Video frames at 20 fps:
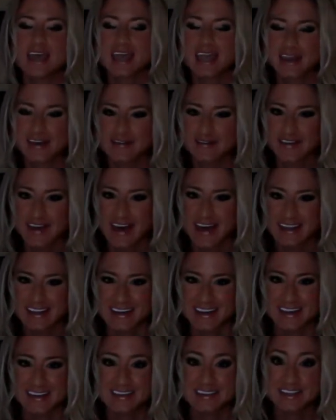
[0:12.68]

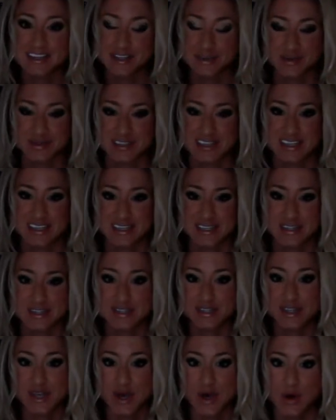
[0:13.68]
invalid excuses,
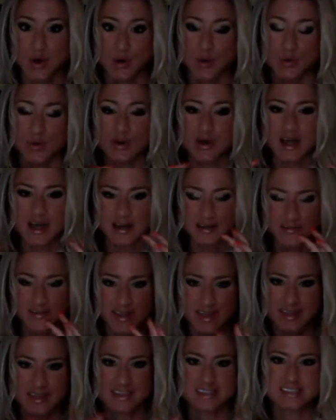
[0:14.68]
so kind of
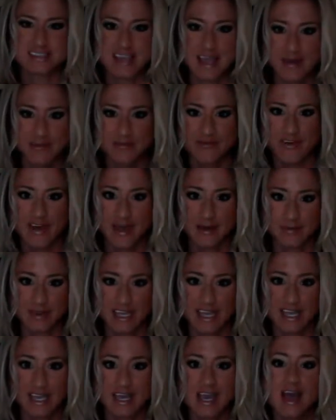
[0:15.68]
in the same
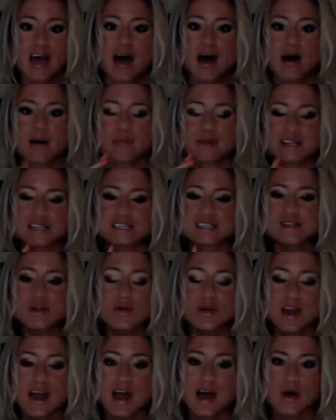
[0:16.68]
family. I'm going to
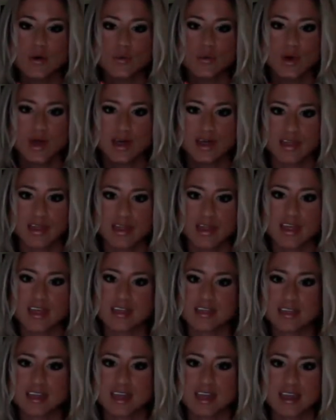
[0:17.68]
start out
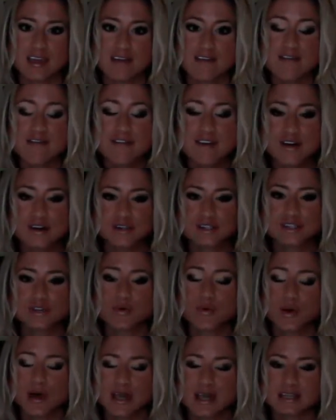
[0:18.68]
with the first,
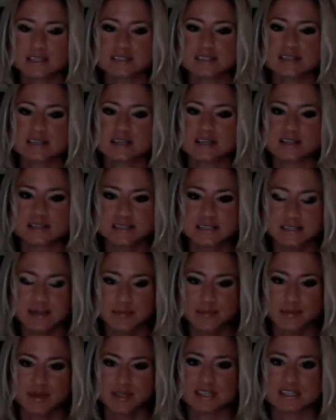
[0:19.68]
quickest, and
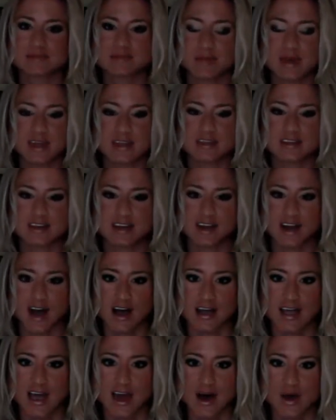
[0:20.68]
simplest myth to
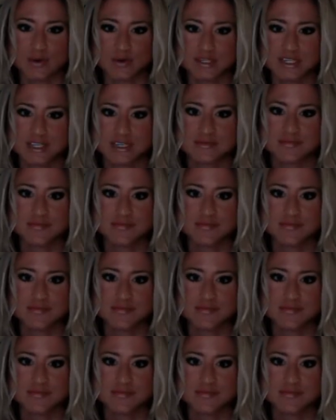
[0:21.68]
knock out.